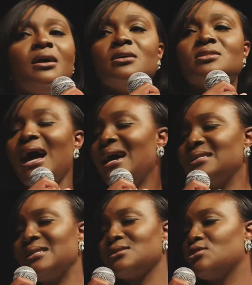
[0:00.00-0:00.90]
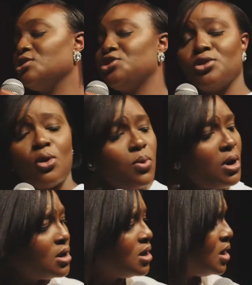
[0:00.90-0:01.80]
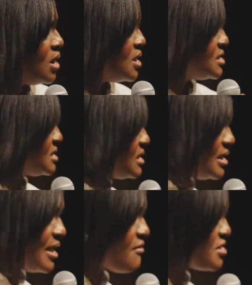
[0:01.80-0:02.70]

So Hannah says, God, you know what? She's sitting there